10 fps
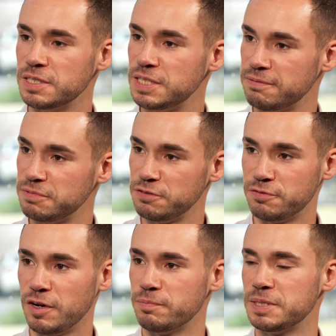and
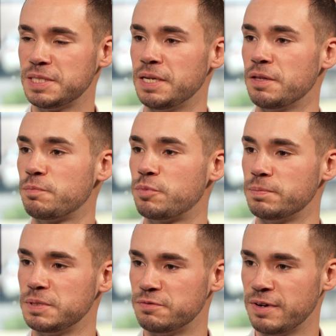75% of the
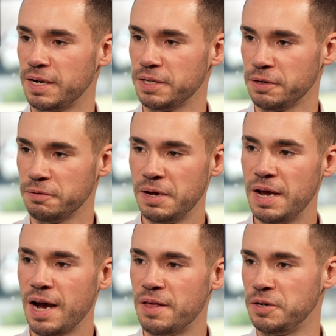property's value
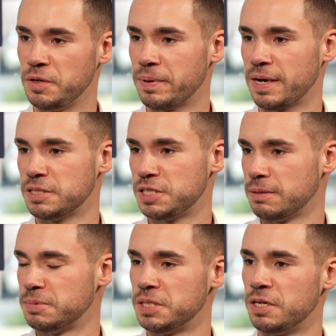and then you pay a
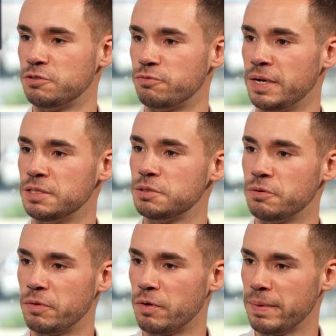subsidised rent
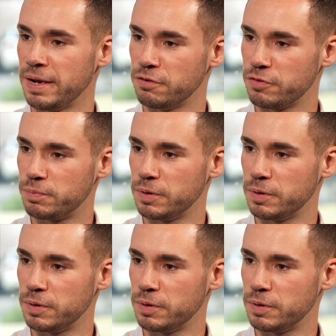on the remainder of the